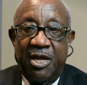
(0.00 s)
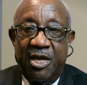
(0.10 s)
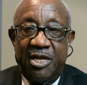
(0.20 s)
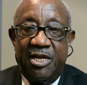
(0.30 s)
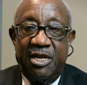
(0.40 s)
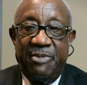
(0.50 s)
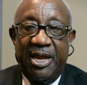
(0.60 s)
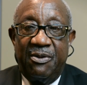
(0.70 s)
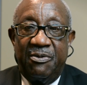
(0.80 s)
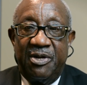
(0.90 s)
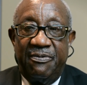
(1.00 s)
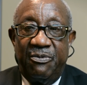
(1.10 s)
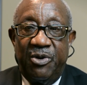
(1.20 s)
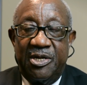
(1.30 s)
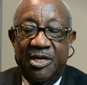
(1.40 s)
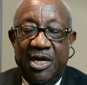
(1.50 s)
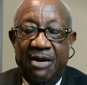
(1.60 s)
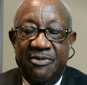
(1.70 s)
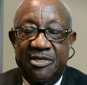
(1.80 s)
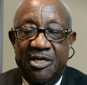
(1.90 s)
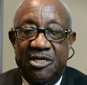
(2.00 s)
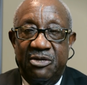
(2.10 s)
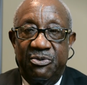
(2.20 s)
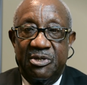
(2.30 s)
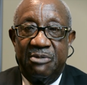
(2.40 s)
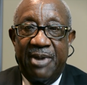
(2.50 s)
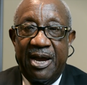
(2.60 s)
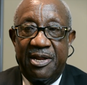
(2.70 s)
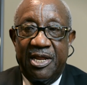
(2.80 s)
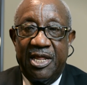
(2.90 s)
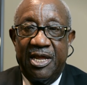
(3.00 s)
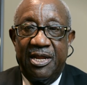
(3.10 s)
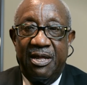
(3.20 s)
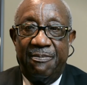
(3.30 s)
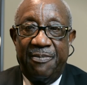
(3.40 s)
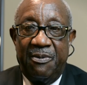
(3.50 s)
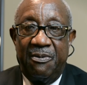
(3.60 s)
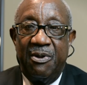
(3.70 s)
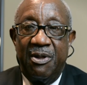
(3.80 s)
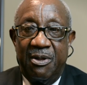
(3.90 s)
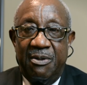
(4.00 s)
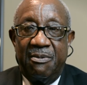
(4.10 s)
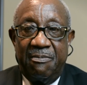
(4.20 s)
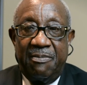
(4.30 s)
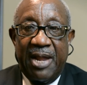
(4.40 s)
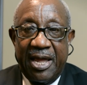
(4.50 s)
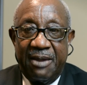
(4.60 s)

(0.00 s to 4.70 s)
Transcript: it didn't make no difference what the conversation was about. It ended up on black